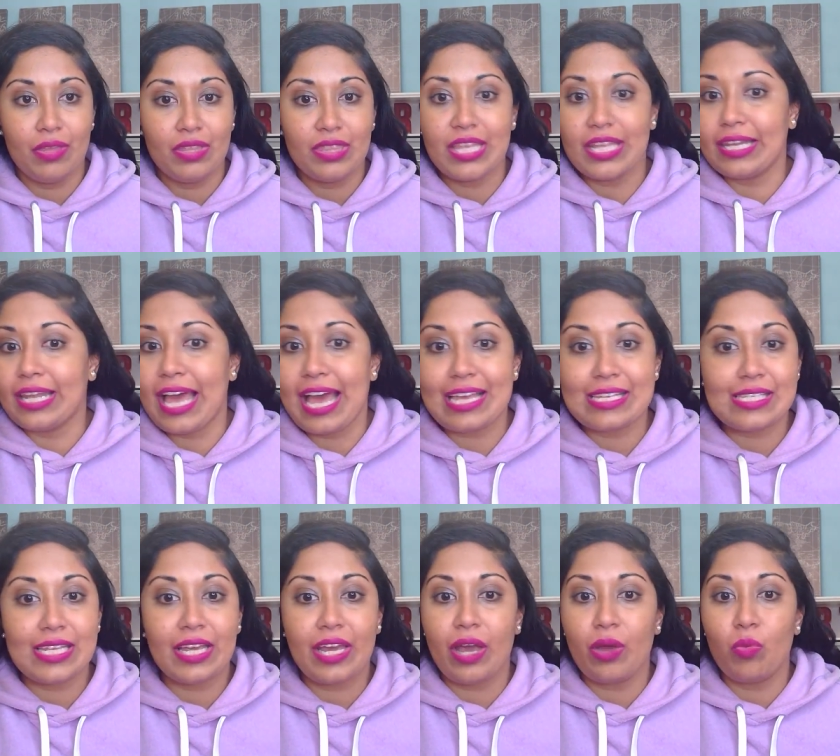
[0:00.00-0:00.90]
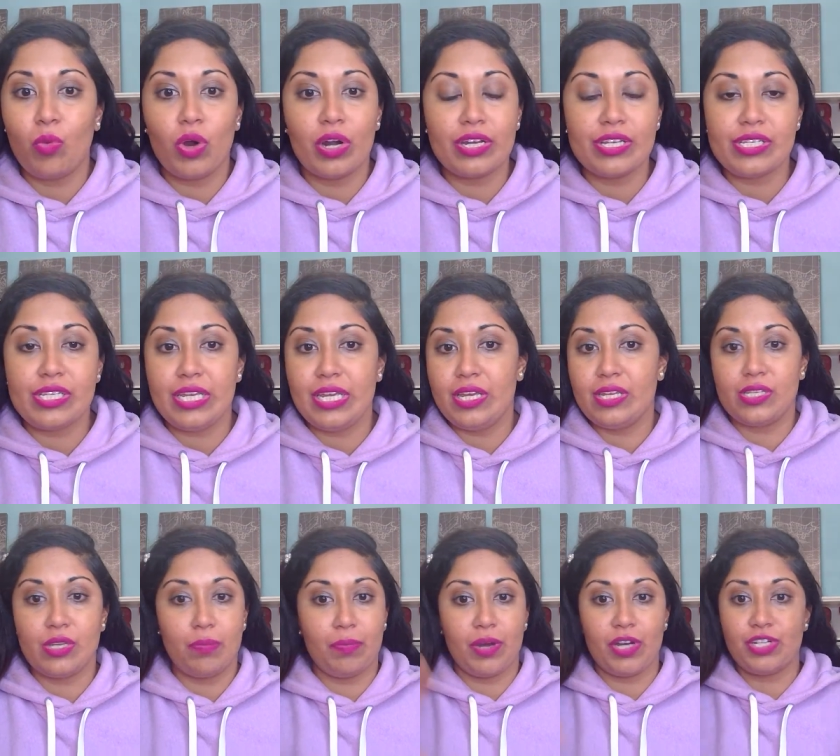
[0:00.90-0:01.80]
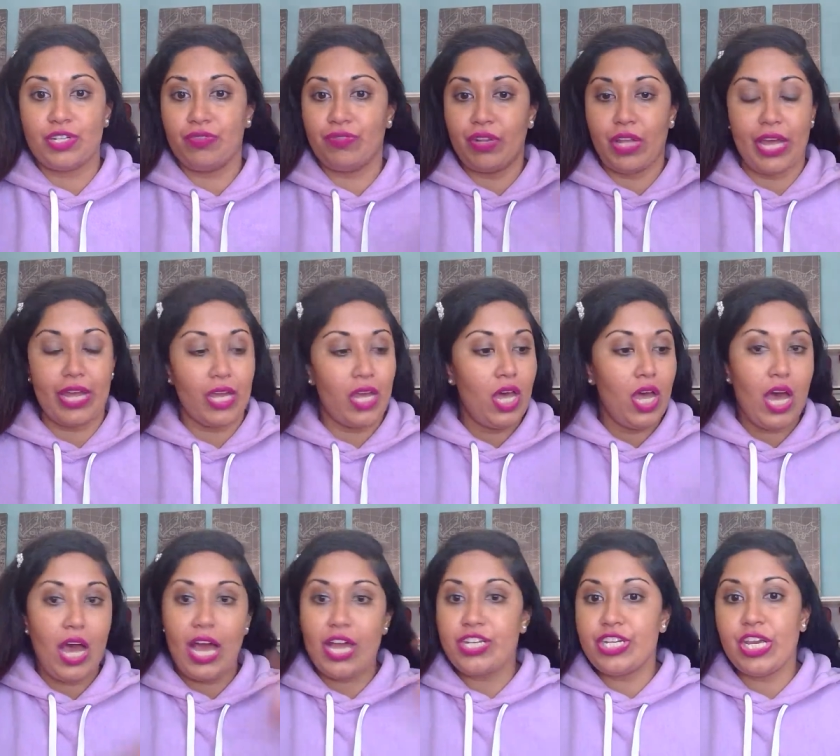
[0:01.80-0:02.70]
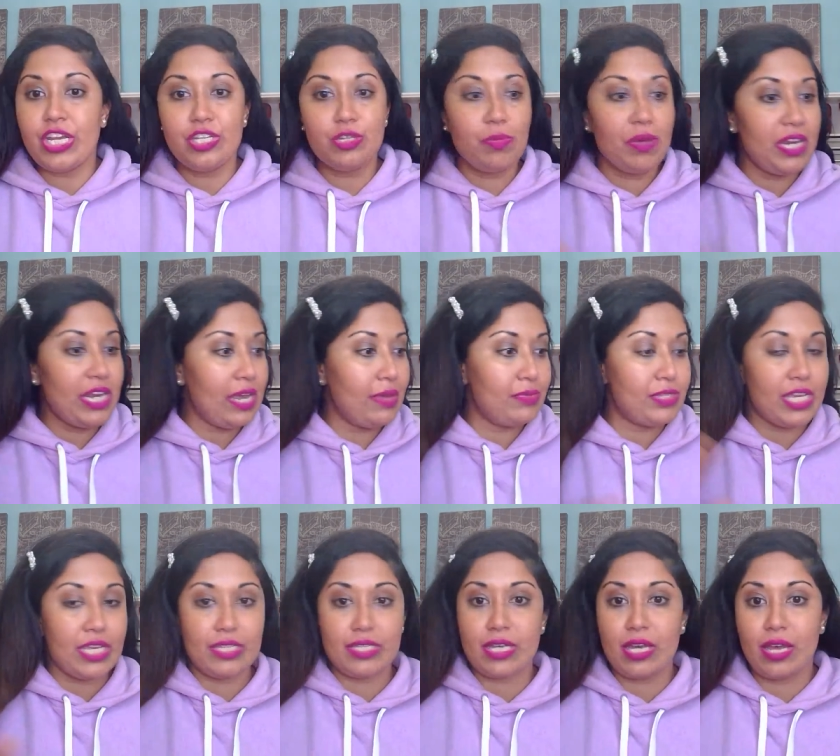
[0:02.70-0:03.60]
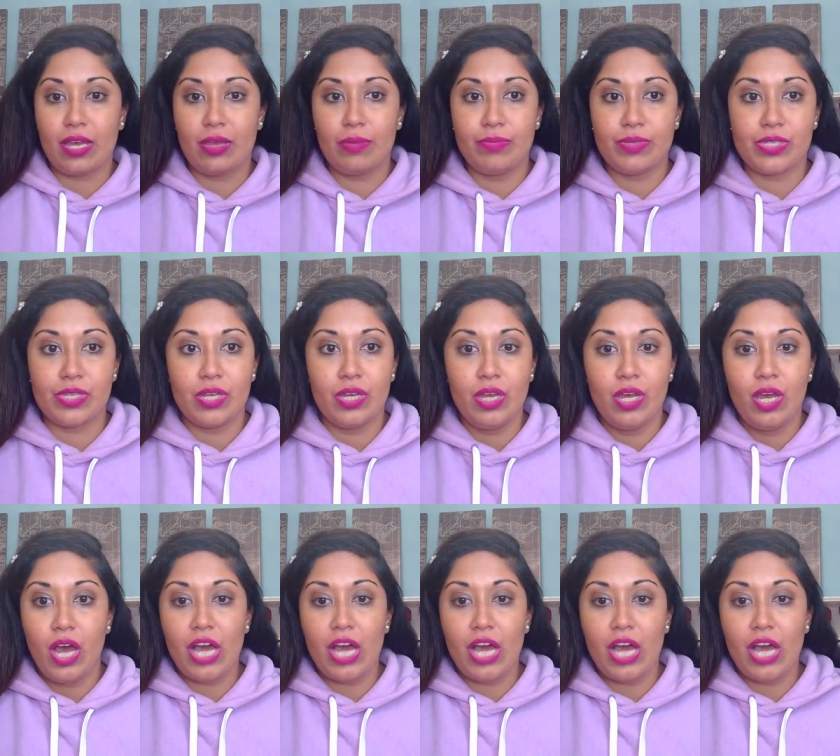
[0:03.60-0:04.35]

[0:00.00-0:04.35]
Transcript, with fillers: The last thing I want to see is a bunch of like, I changed my name 10 times.